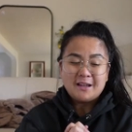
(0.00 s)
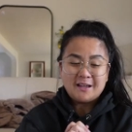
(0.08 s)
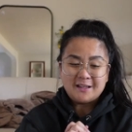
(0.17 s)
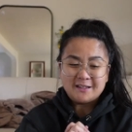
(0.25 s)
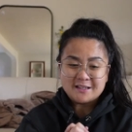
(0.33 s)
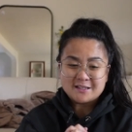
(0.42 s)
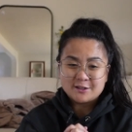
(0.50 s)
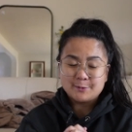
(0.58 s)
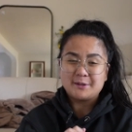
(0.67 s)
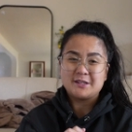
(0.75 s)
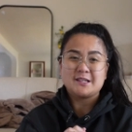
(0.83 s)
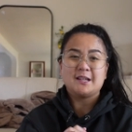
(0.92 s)
and it's
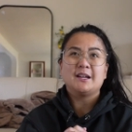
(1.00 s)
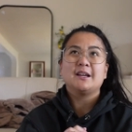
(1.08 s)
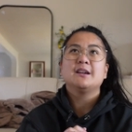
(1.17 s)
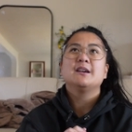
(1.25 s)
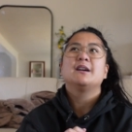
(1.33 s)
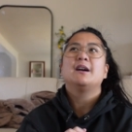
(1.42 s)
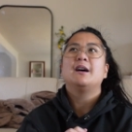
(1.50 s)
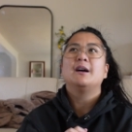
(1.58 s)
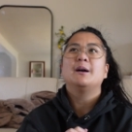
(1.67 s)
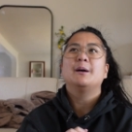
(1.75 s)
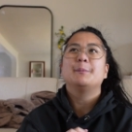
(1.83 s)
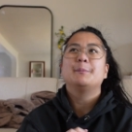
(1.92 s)
super exciting.
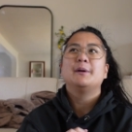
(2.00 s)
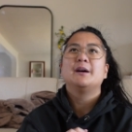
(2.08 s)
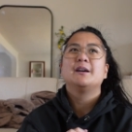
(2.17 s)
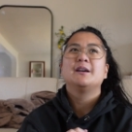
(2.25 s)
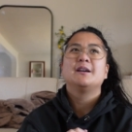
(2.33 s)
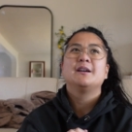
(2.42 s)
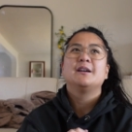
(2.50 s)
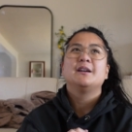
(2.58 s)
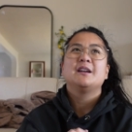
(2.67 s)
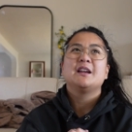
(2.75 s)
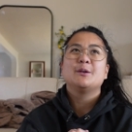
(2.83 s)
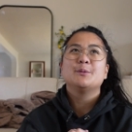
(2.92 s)
Um,
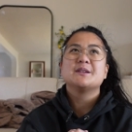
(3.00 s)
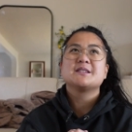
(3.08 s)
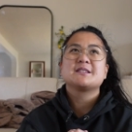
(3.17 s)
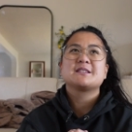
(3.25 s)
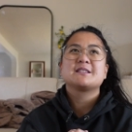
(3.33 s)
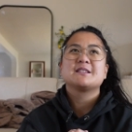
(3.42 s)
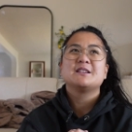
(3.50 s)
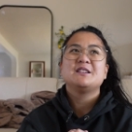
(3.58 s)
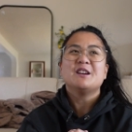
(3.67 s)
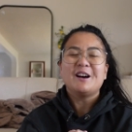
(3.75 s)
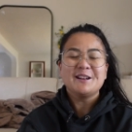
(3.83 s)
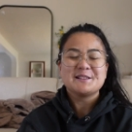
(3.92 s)
it was
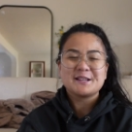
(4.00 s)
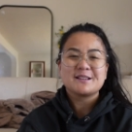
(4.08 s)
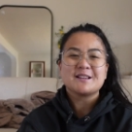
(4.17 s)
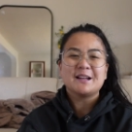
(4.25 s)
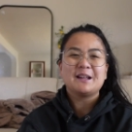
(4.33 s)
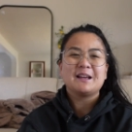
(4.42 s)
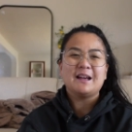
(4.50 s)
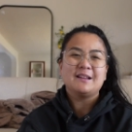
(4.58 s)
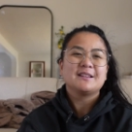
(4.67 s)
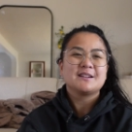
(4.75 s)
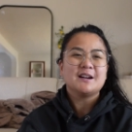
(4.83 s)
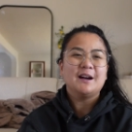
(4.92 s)
not as exciting
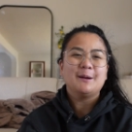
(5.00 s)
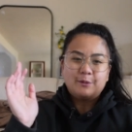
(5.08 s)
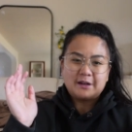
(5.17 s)
at the time.